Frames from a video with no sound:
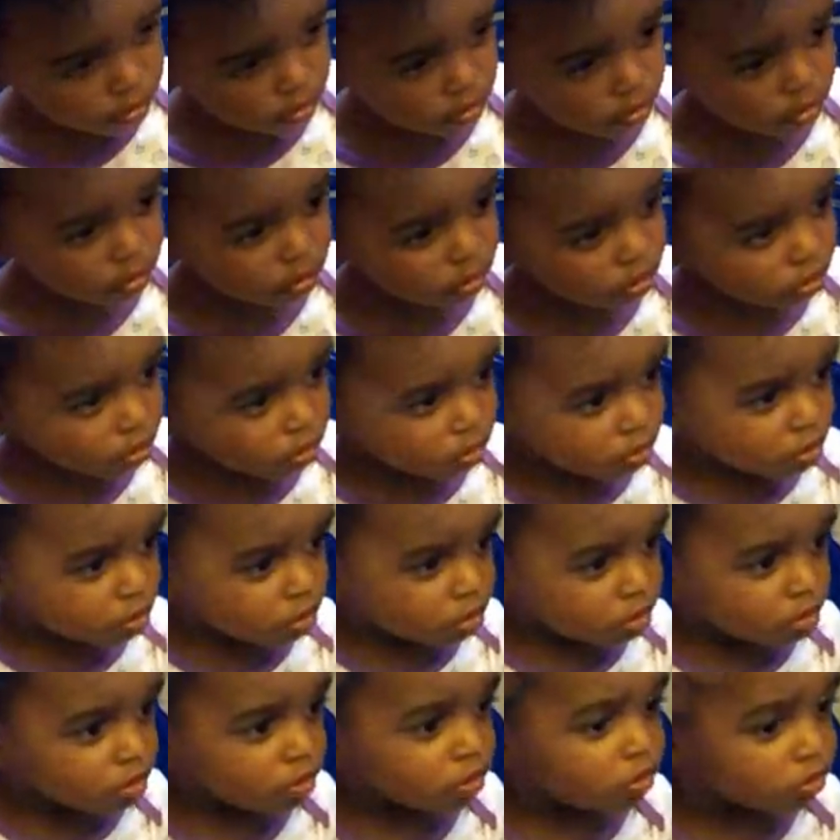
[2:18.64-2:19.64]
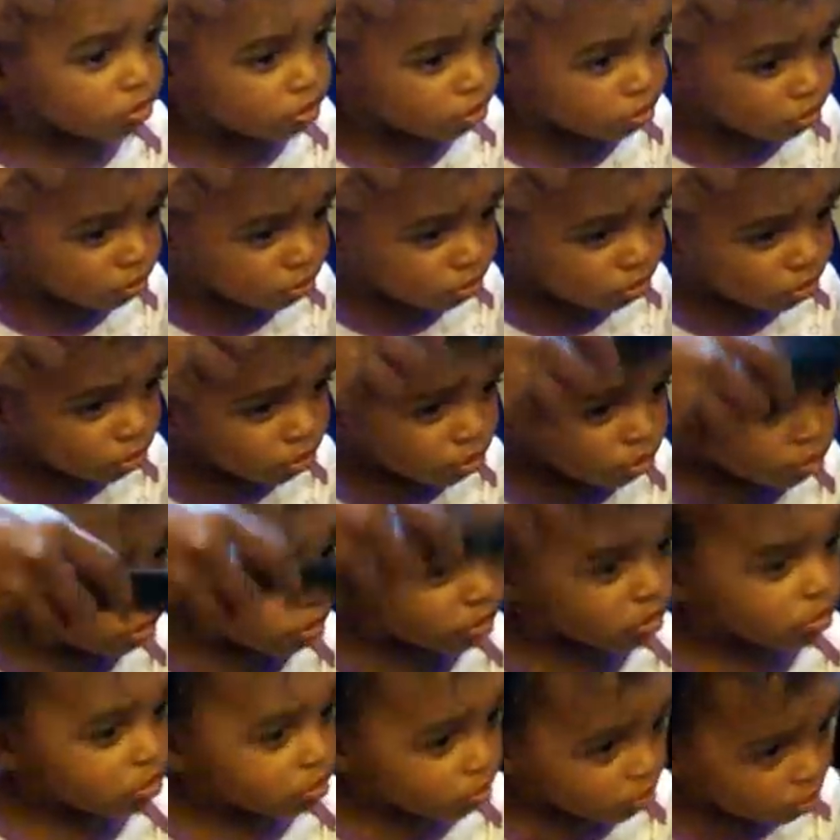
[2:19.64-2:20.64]
And this hairstyle, I've been doing this
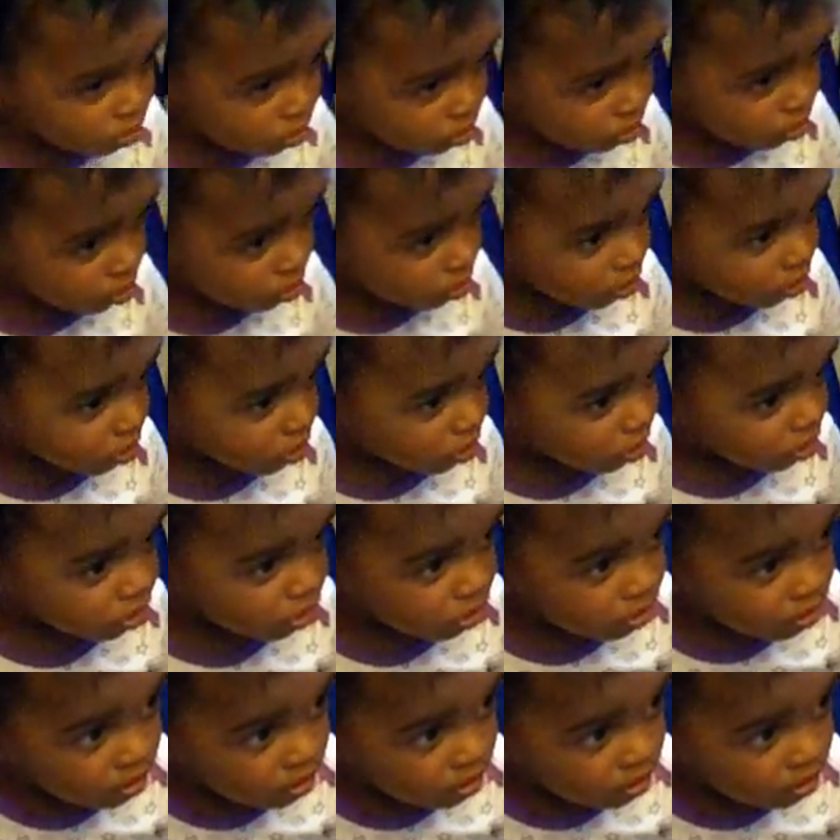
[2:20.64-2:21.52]
since she was like,